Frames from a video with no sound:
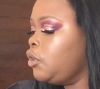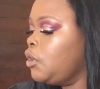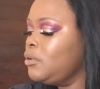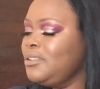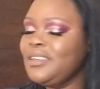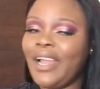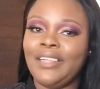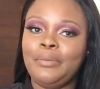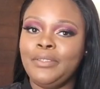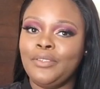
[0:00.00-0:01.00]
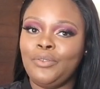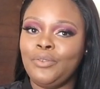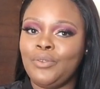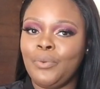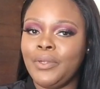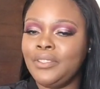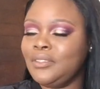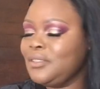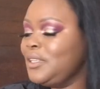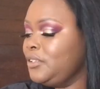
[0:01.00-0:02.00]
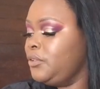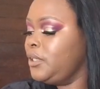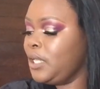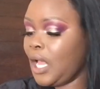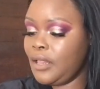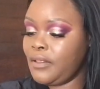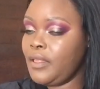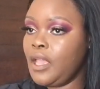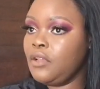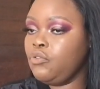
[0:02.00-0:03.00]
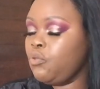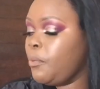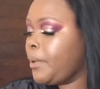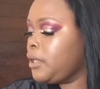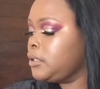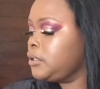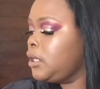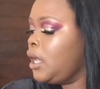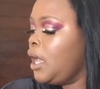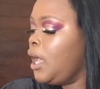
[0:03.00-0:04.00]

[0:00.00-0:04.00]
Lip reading: So guys, please excuse the wind. Literally, there's nothing I can do about it.